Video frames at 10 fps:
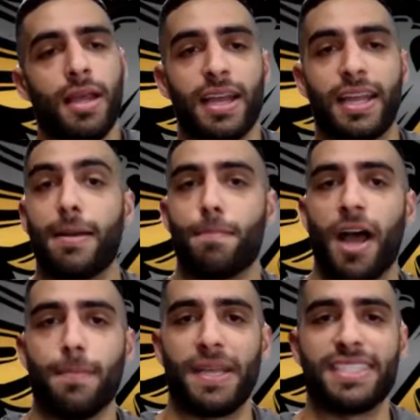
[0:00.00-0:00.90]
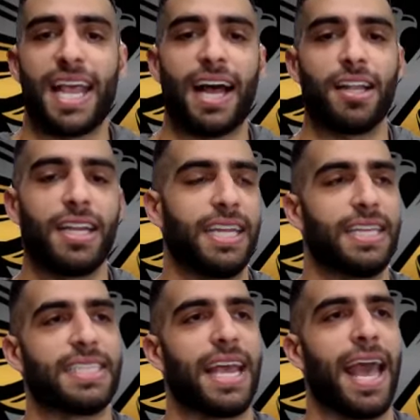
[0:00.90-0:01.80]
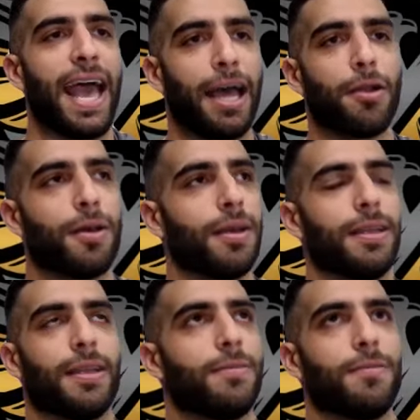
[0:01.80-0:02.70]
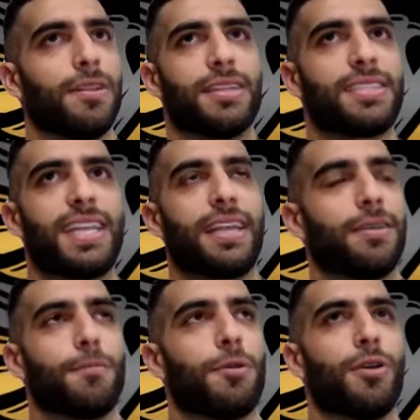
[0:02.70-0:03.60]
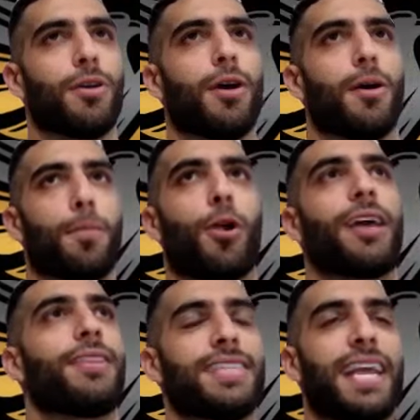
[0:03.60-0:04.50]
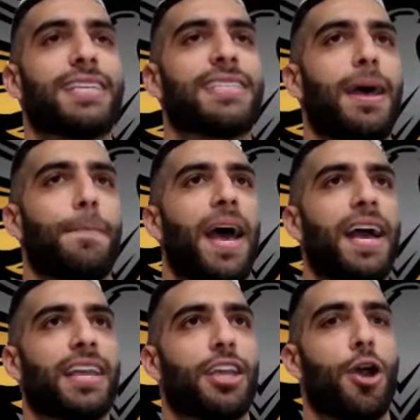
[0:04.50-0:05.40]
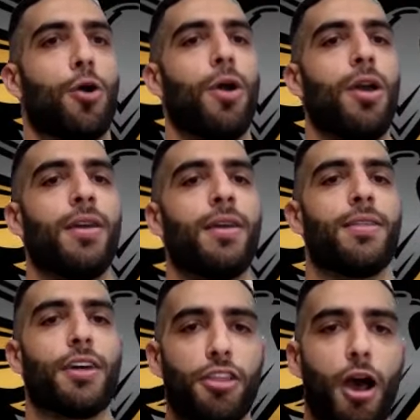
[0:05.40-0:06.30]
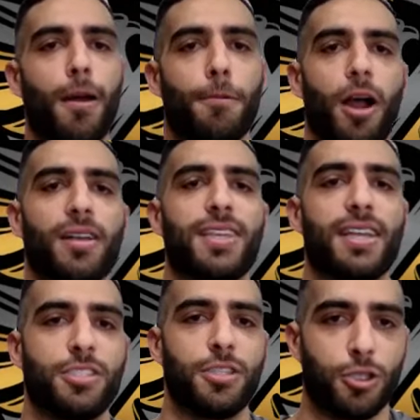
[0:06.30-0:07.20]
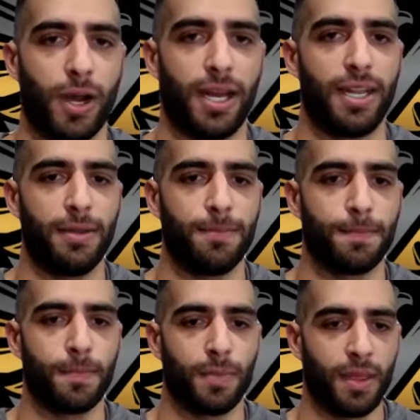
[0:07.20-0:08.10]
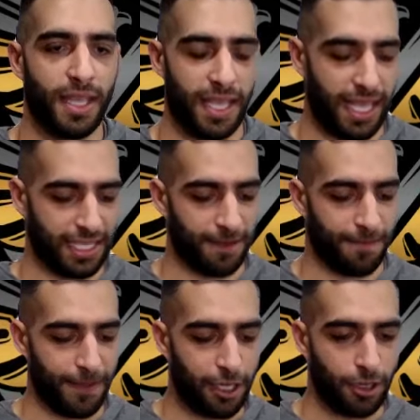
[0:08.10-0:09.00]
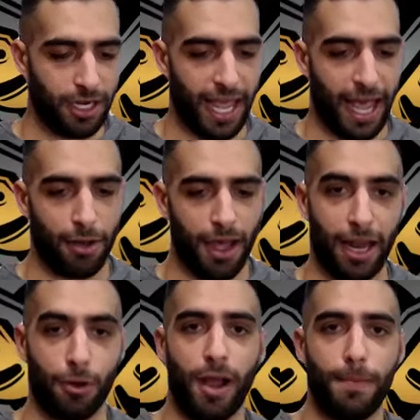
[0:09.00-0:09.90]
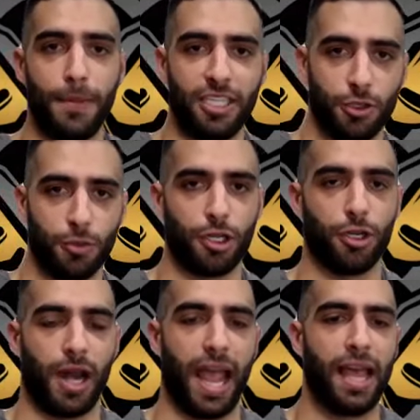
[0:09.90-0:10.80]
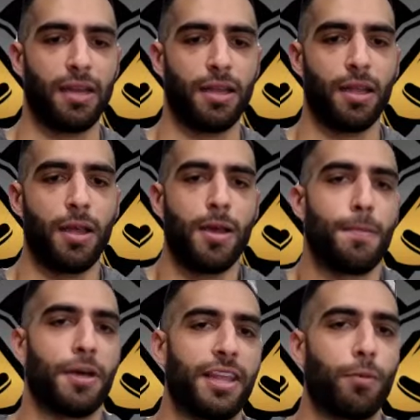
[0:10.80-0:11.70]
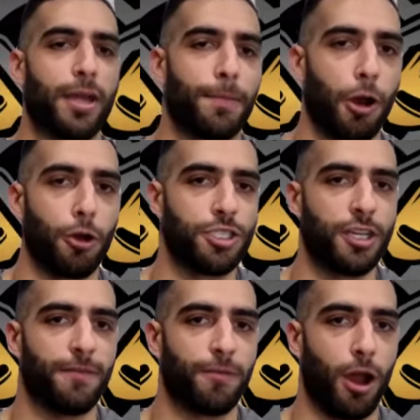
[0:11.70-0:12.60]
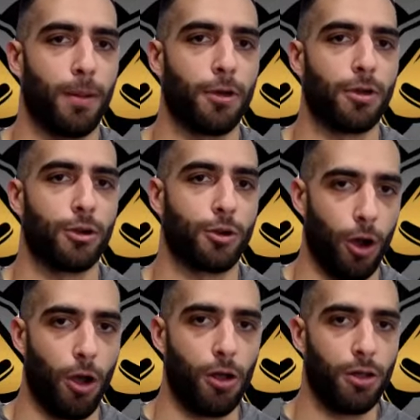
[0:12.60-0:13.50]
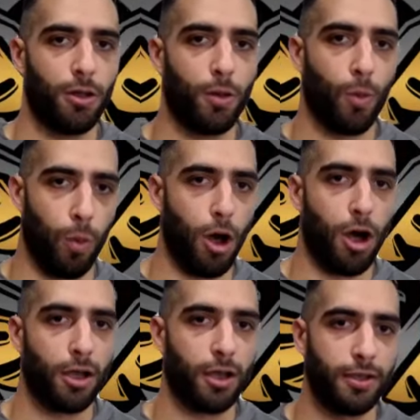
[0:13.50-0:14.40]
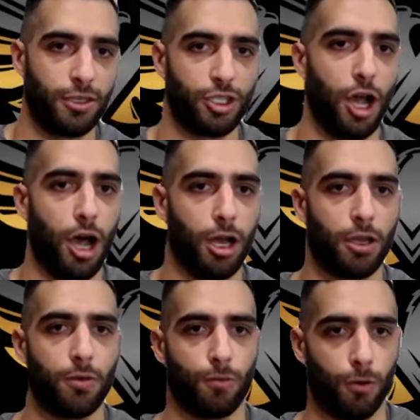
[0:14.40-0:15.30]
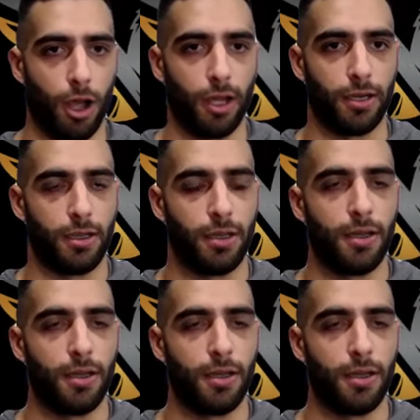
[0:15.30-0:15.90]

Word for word: again my mentality is how to let's take a breath and take a step back and go, the thought process to training is figuring out how do I meet you where you're at? But then we approach it from crawl, walk, jog, run.